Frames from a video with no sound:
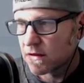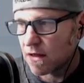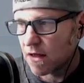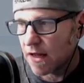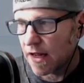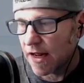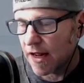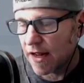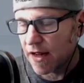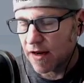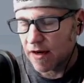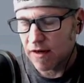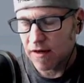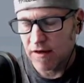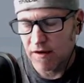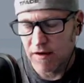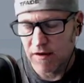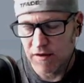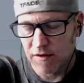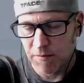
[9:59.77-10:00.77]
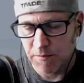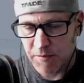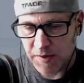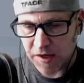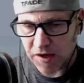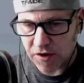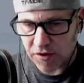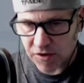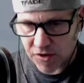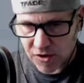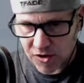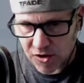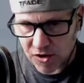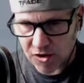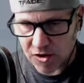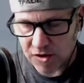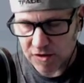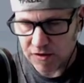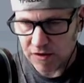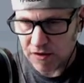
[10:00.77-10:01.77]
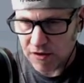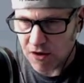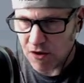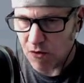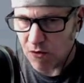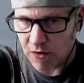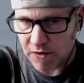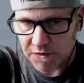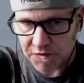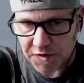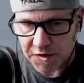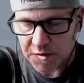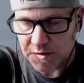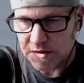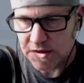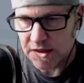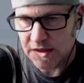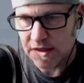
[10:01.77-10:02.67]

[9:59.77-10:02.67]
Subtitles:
And the bigger your car, the lower in frequency